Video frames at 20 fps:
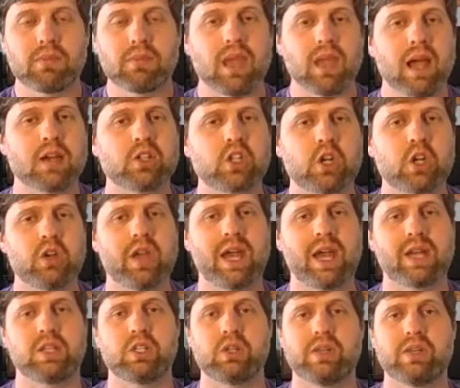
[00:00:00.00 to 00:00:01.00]
I'll show you how to
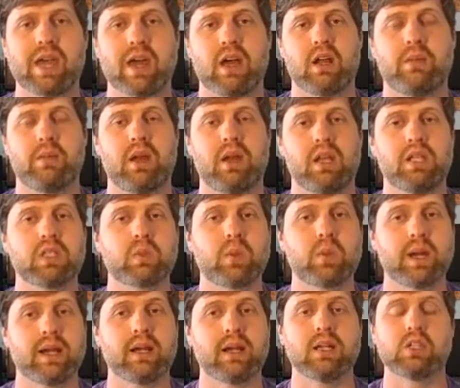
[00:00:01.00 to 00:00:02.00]
do that on a Punnett
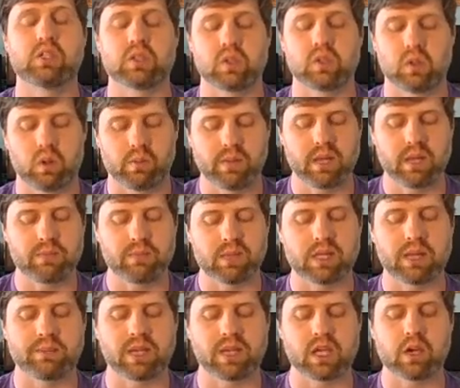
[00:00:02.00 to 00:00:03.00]
square in just a little bit, but
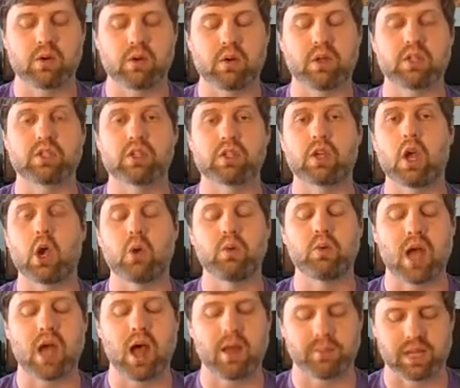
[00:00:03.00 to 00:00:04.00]
let me go on to
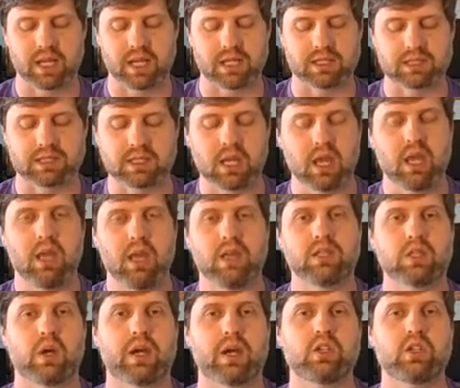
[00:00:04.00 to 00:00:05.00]
codominance, so
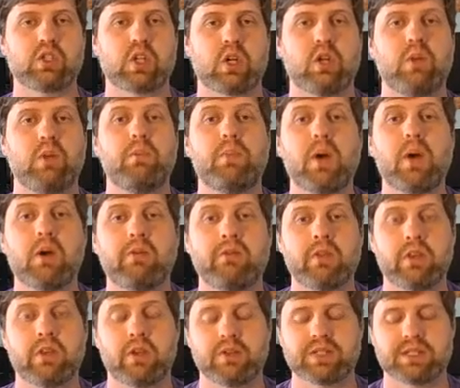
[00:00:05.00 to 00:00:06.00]
I can show you both of
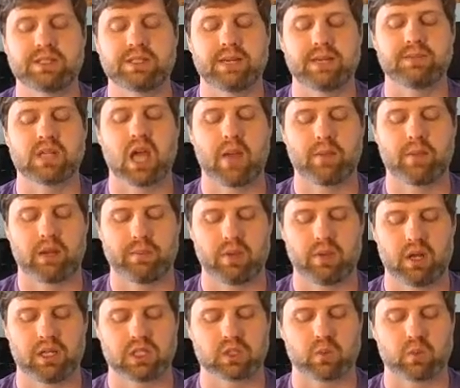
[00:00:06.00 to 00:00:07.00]
those at the same time on a
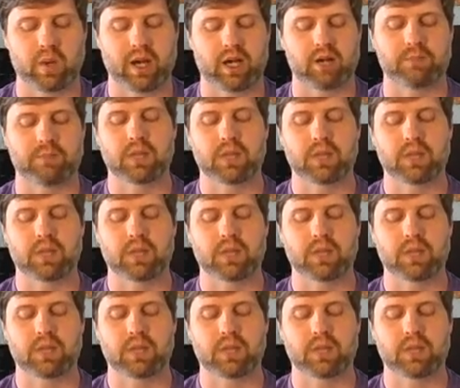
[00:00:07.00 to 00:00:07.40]
Punnett square.